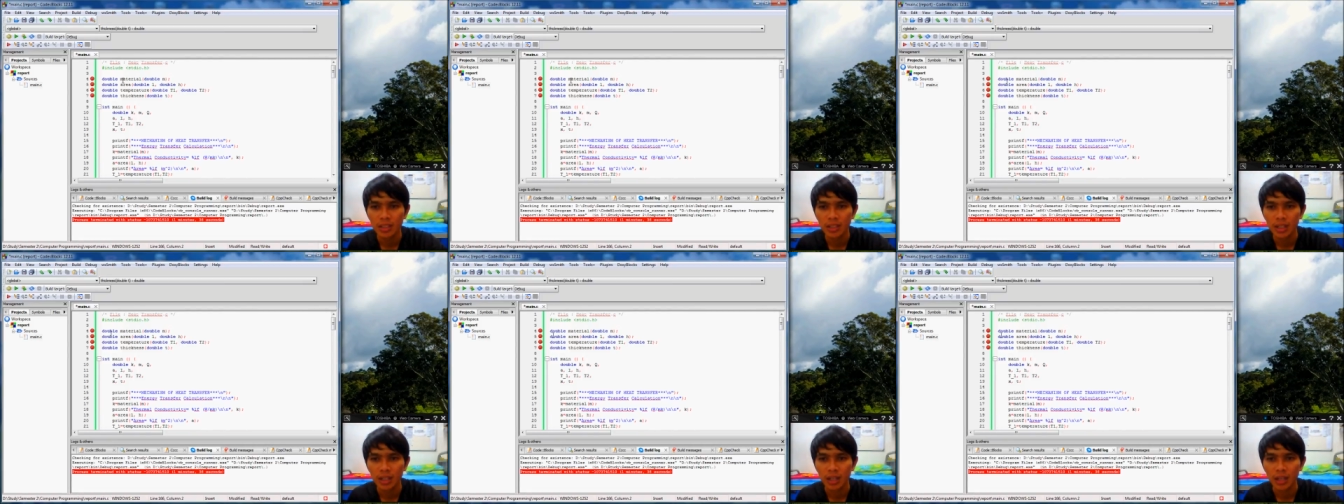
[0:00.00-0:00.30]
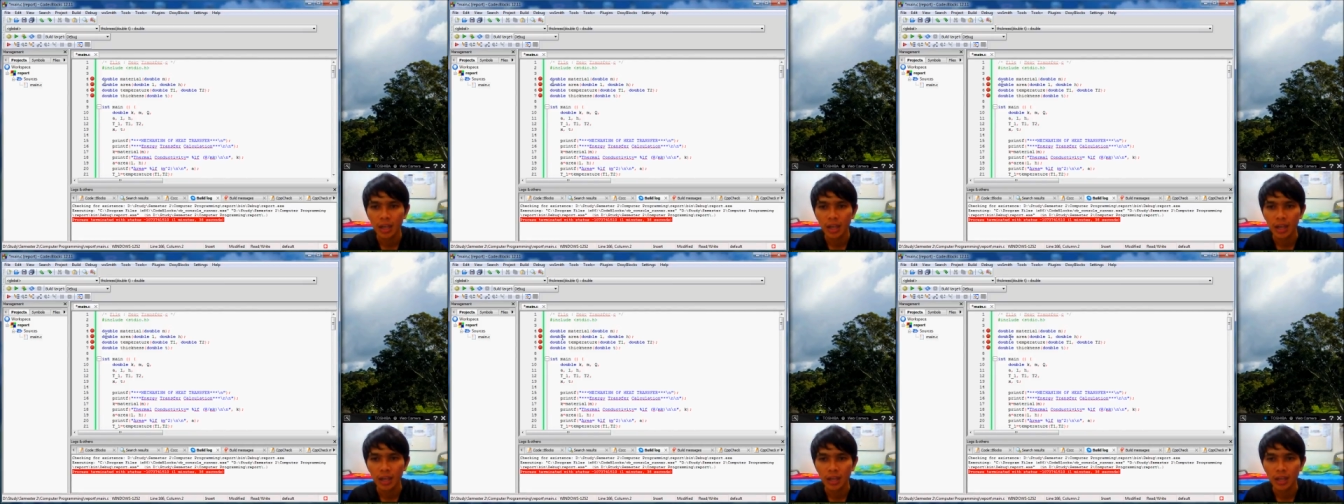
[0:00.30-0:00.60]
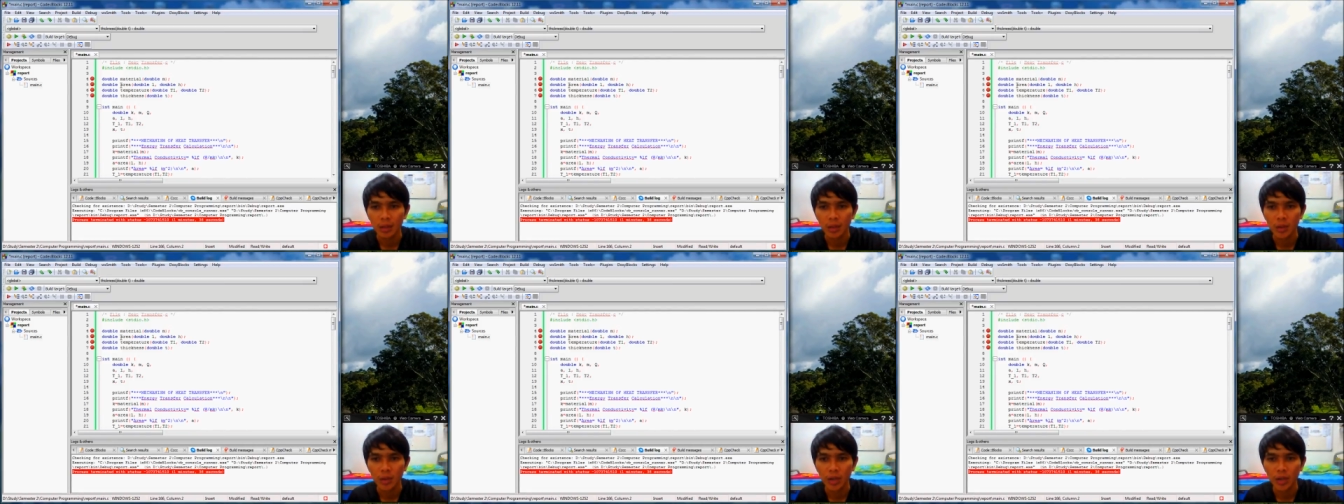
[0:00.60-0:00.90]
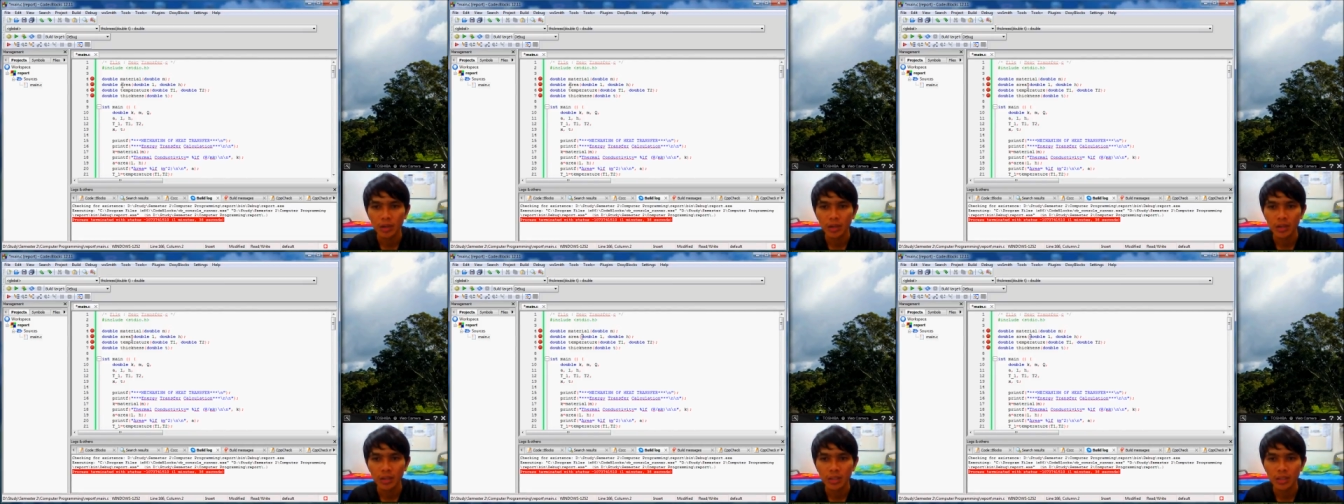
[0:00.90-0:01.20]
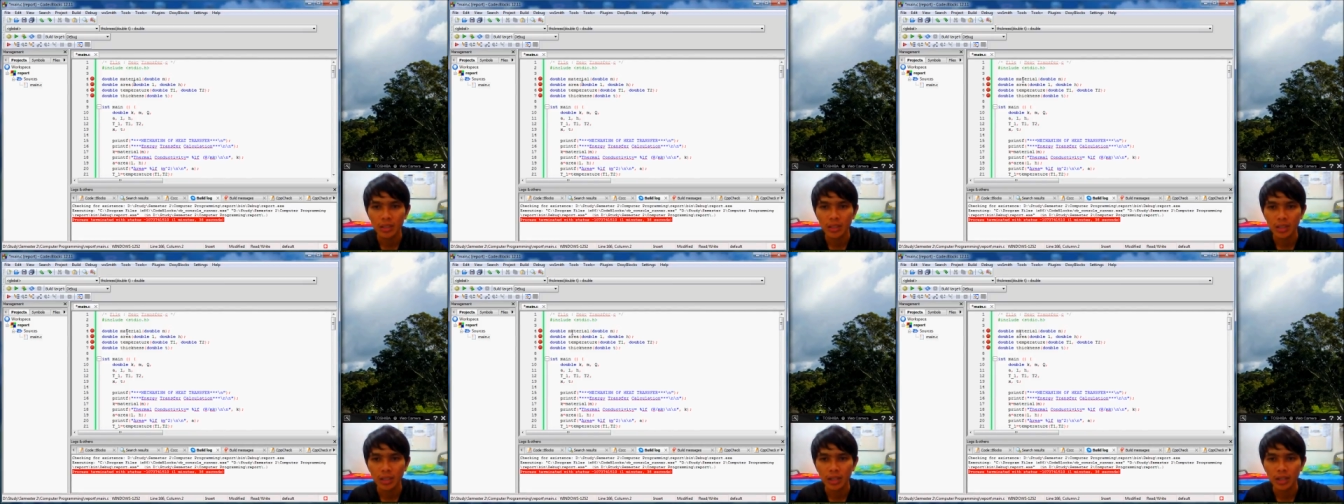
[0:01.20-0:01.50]
and double error,
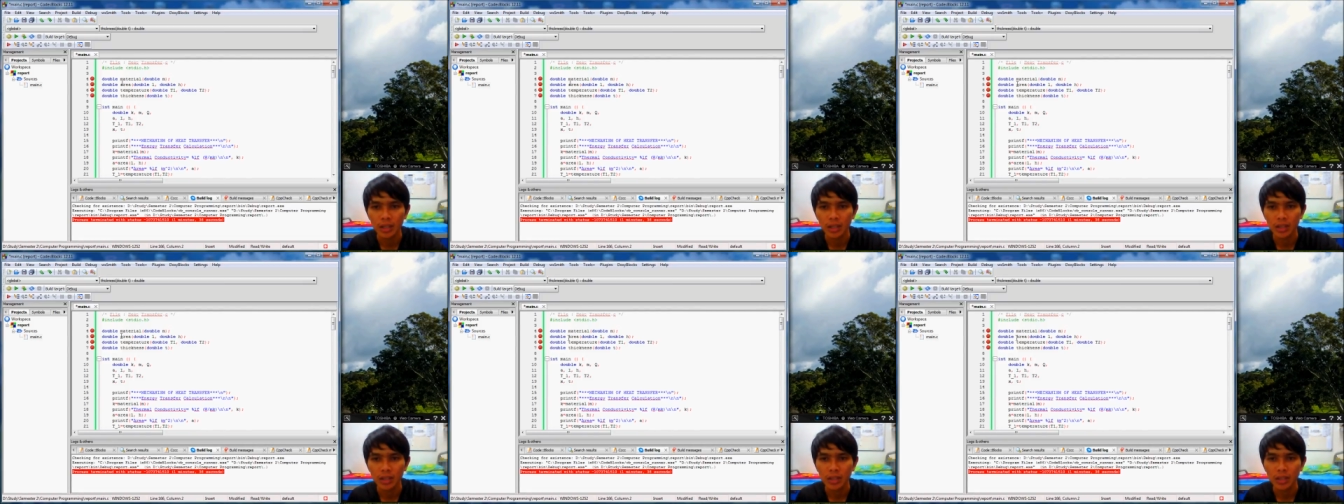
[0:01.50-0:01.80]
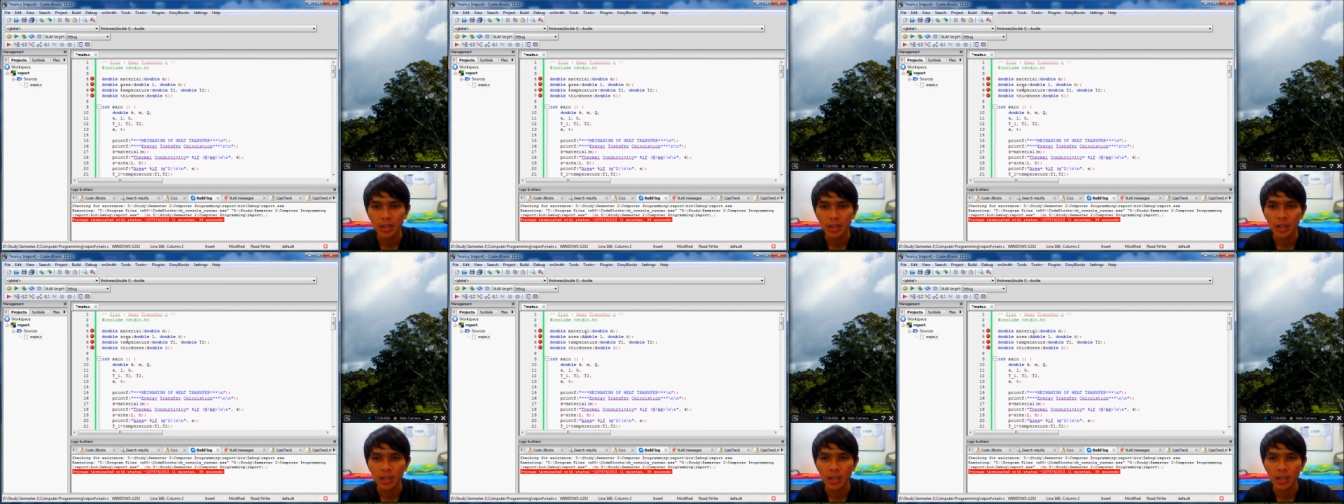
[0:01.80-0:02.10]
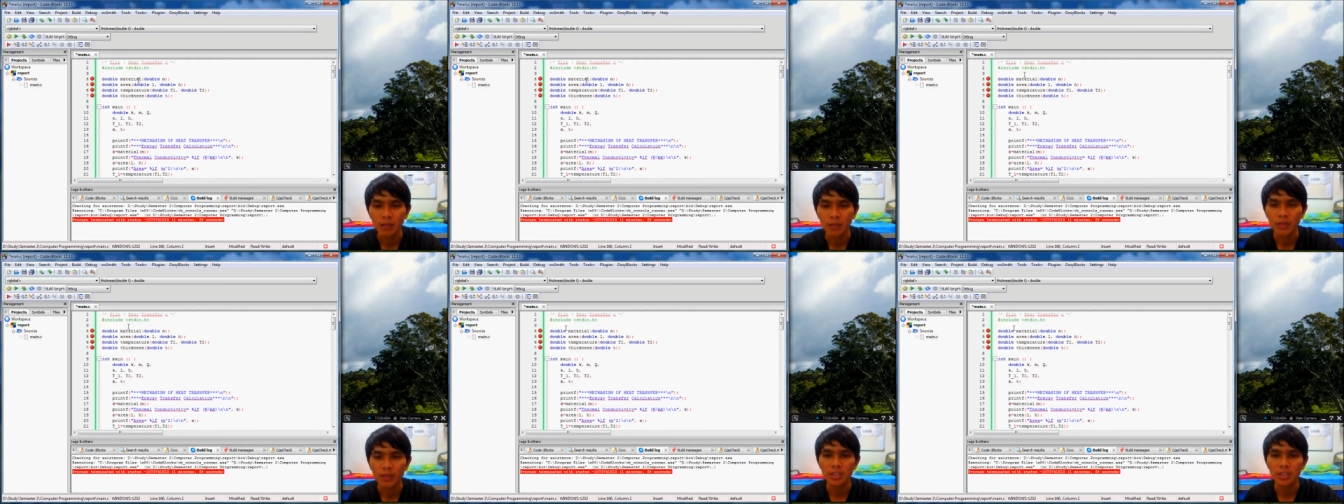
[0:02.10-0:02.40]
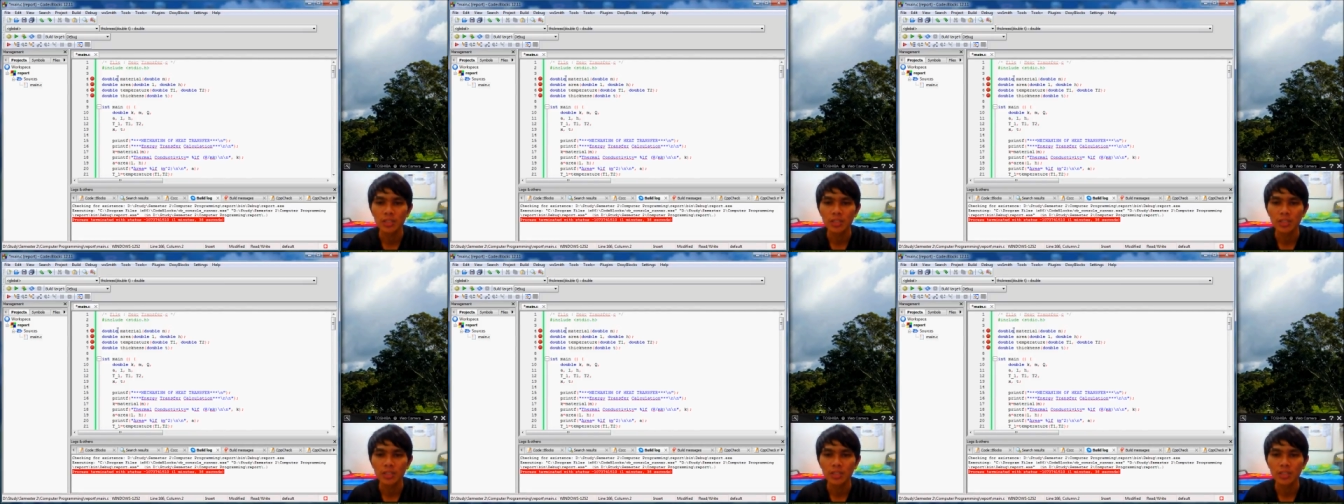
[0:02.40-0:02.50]
the function